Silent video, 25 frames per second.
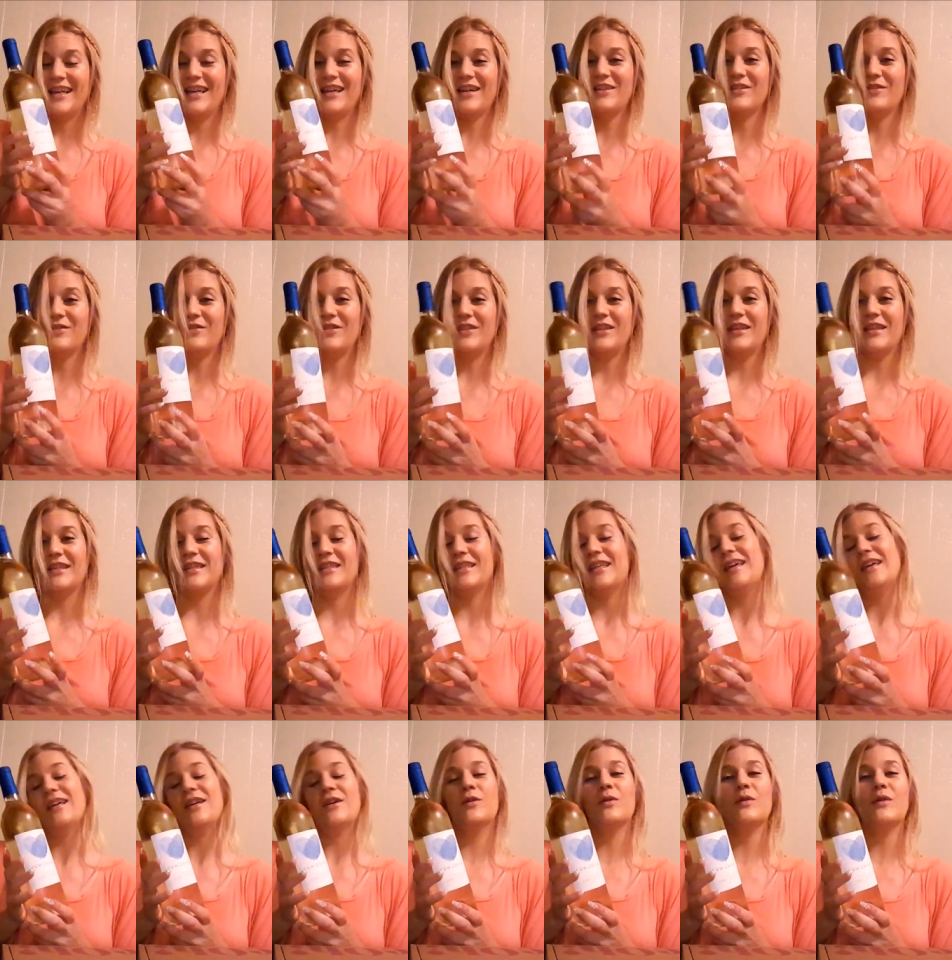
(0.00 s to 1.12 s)
of this
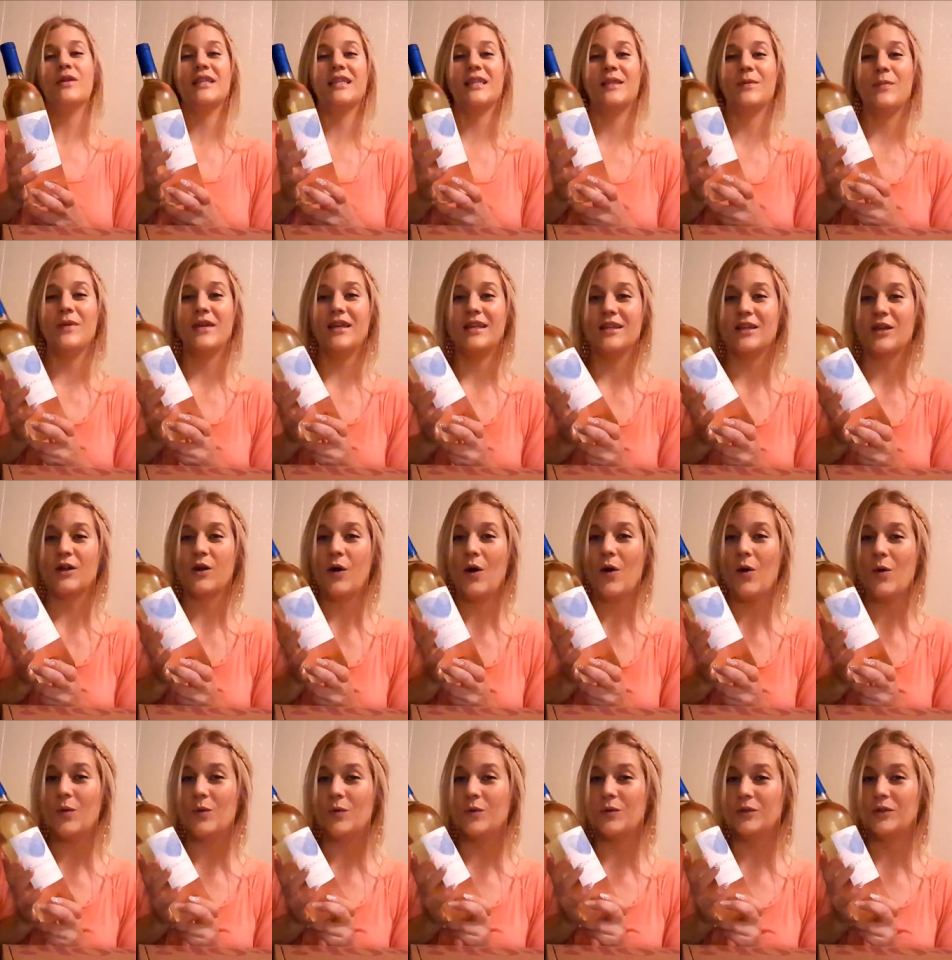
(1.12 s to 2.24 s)
crisp and
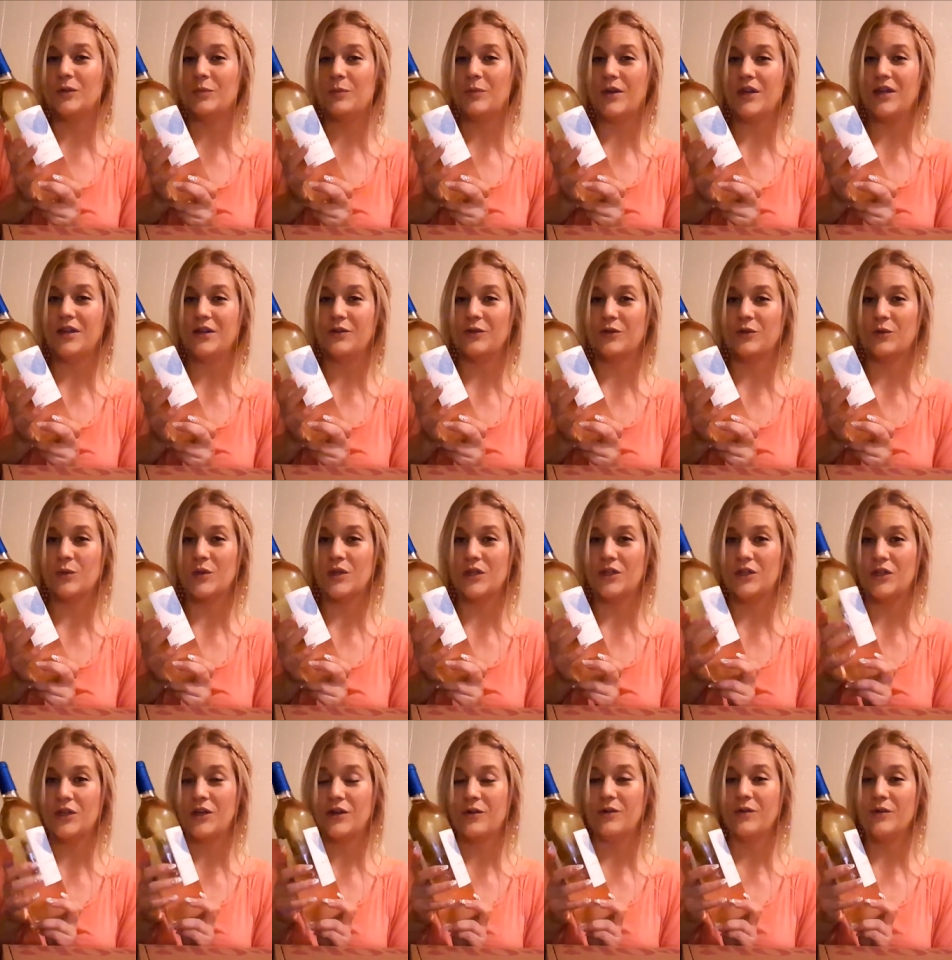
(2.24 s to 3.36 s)
cold Pinot
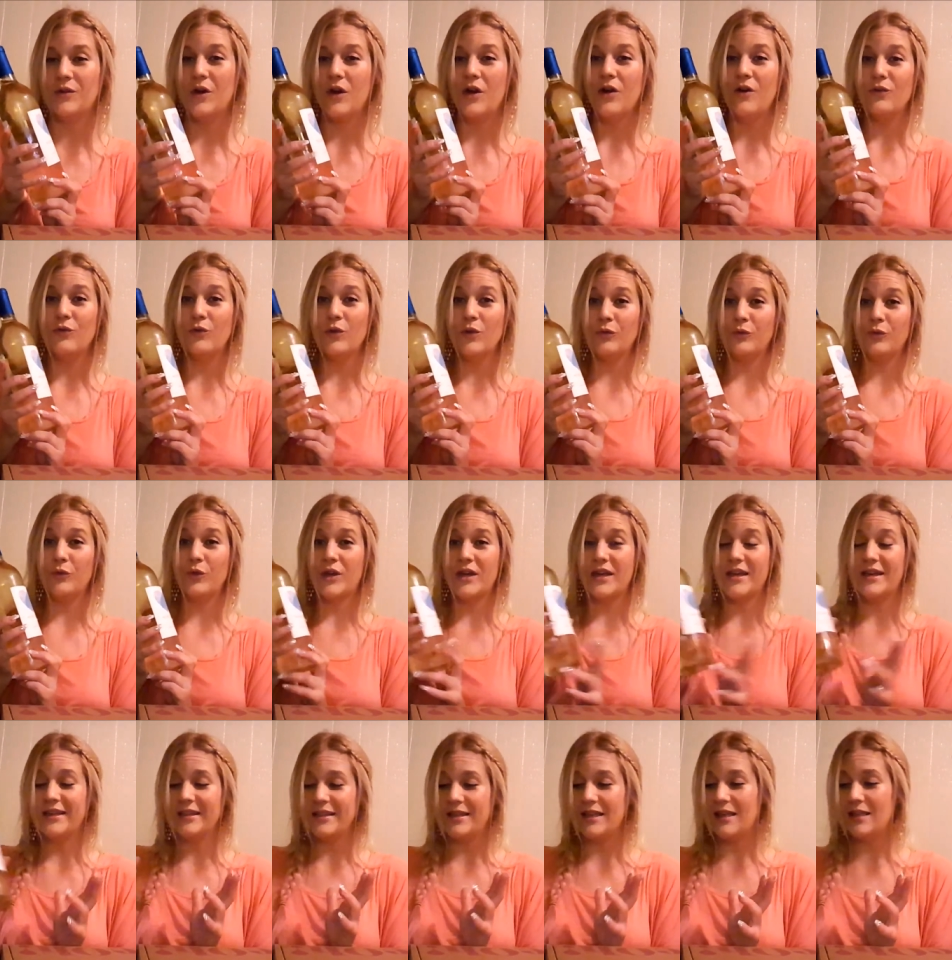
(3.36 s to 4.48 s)
Grigio for
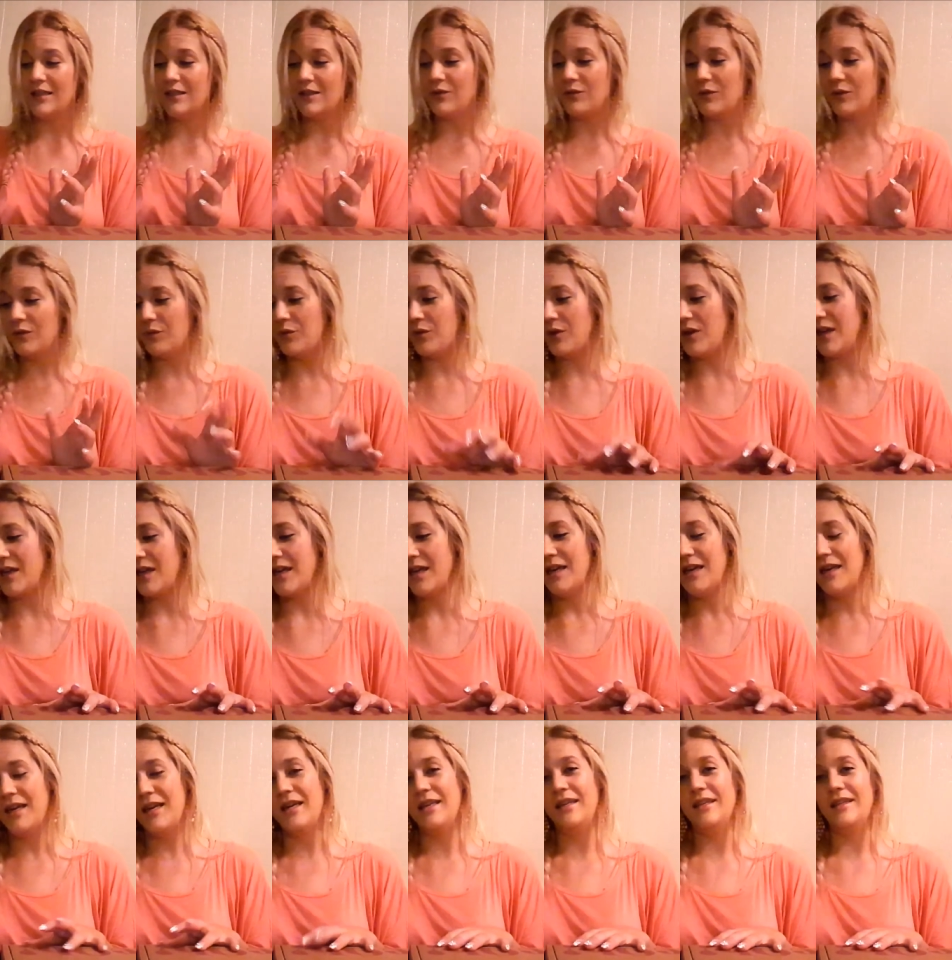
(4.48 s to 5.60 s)
free. Yes, for free,
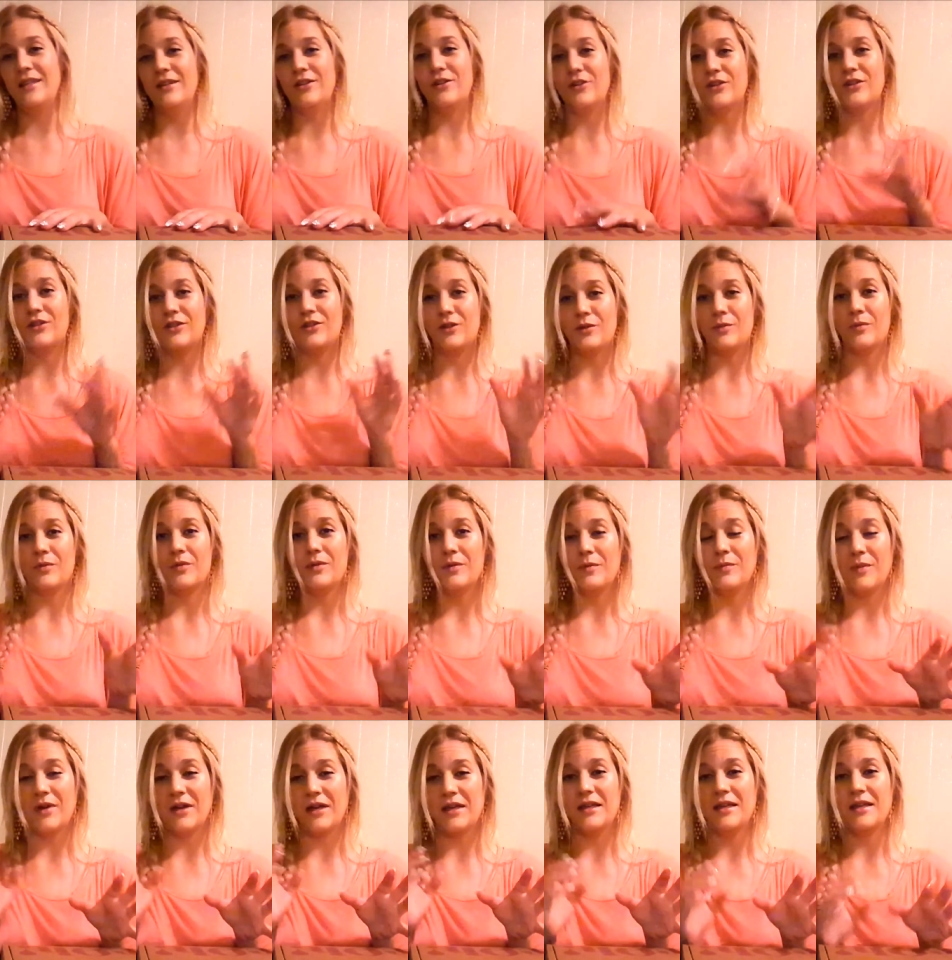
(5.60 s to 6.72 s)
in addition to
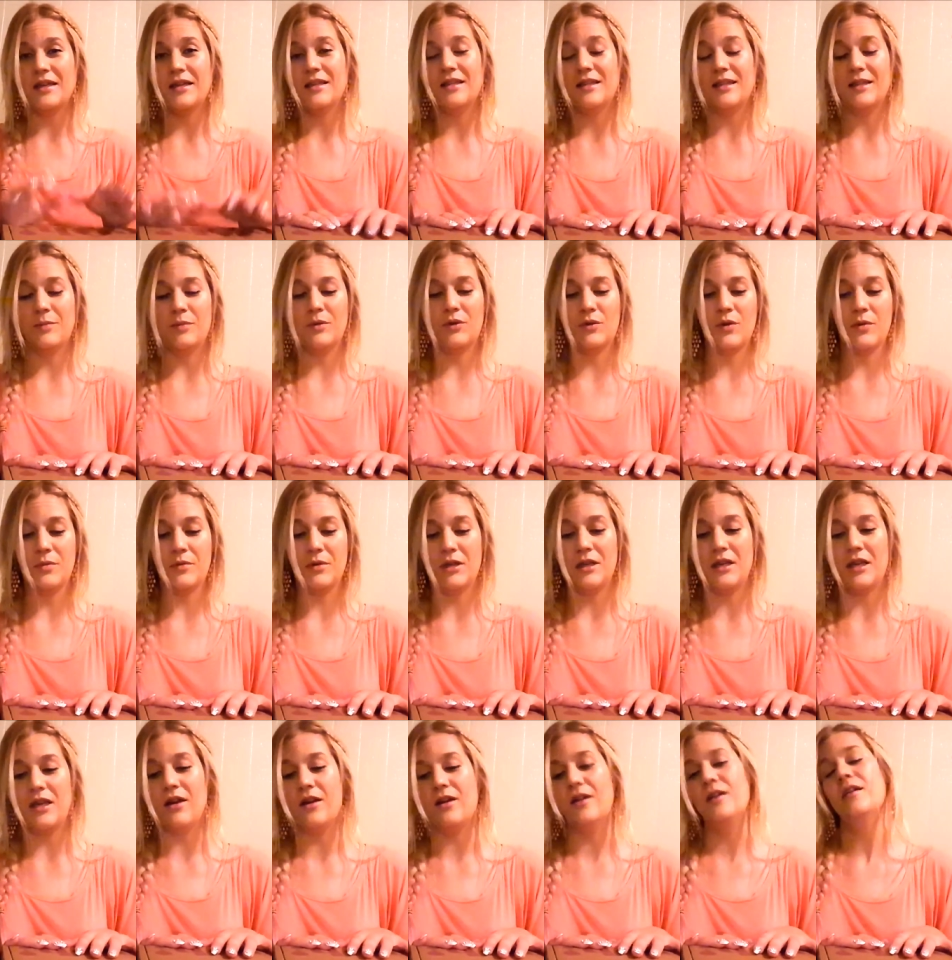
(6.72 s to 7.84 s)
my
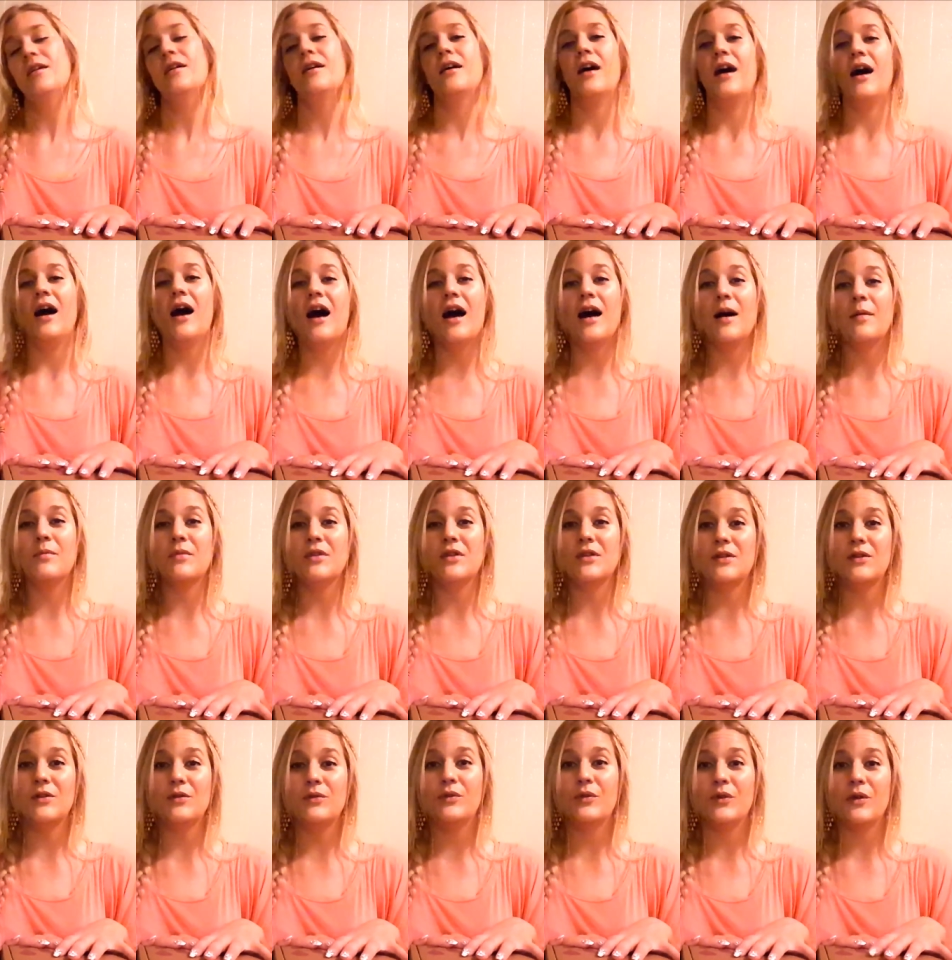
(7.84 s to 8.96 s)
subscription here. Um,
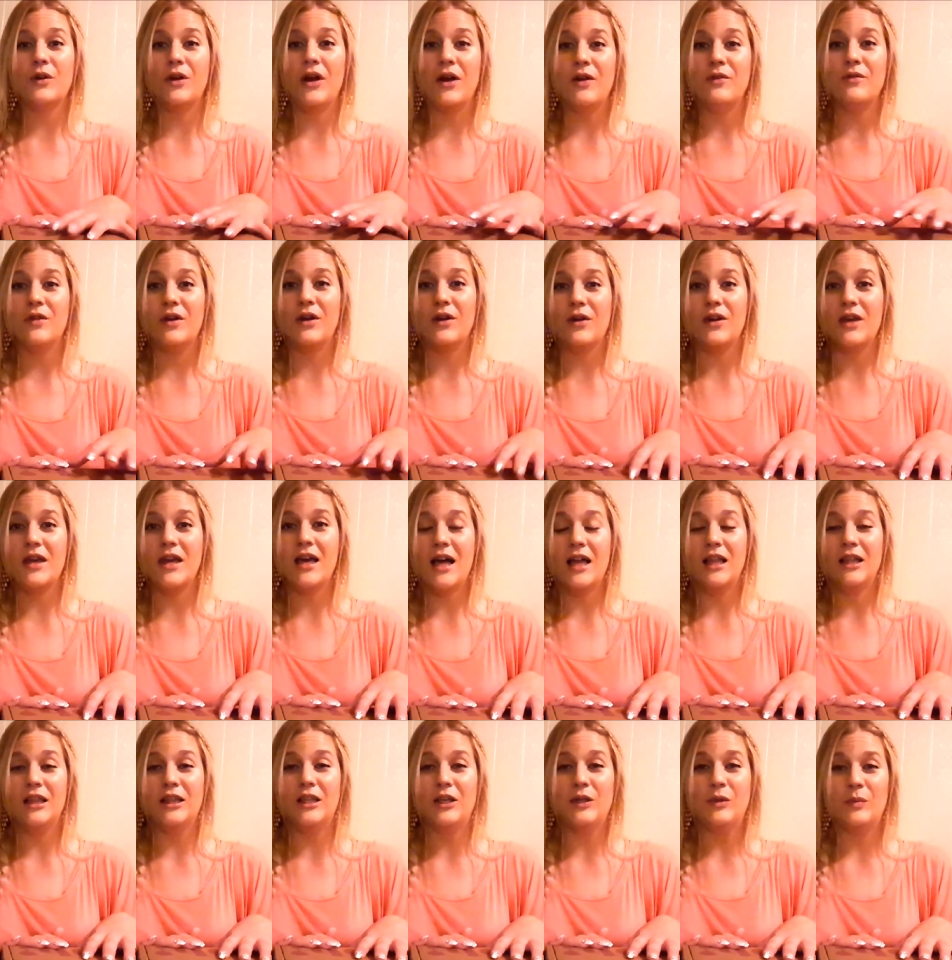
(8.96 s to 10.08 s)
so for a very
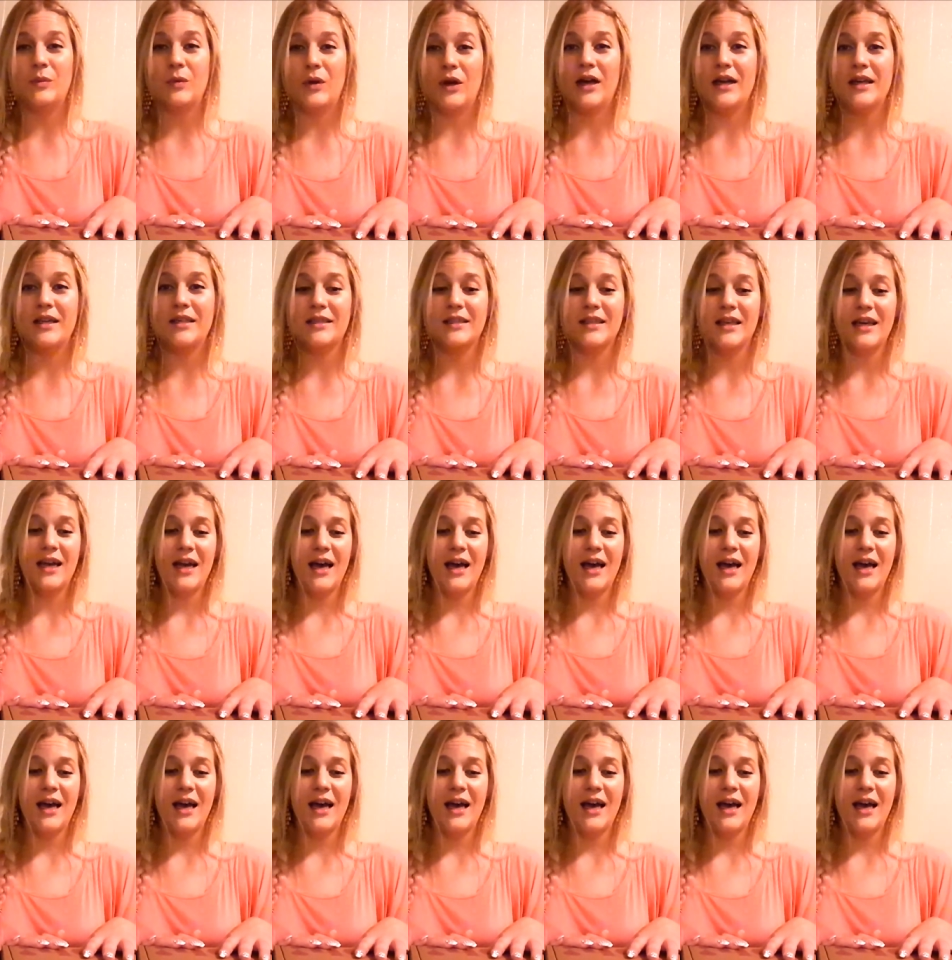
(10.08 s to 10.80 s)
low price,